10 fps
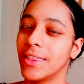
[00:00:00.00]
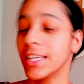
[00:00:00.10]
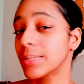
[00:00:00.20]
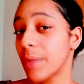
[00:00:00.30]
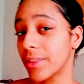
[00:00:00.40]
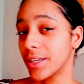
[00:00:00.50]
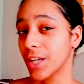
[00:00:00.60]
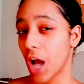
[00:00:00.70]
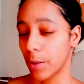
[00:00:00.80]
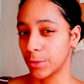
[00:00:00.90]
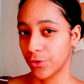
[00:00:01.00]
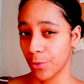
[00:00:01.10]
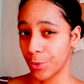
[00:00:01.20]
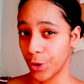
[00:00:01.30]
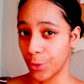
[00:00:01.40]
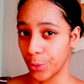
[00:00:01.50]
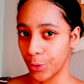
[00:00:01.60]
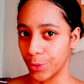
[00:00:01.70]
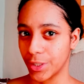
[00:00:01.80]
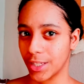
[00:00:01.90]
This method comes from the
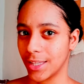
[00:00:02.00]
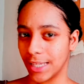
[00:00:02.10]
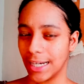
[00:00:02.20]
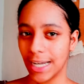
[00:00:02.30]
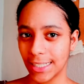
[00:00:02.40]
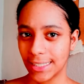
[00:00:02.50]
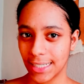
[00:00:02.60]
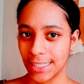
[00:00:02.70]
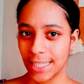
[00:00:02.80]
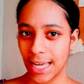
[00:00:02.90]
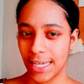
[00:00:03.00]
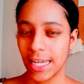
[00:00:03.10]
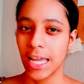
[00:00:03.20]
quote that Einstein said,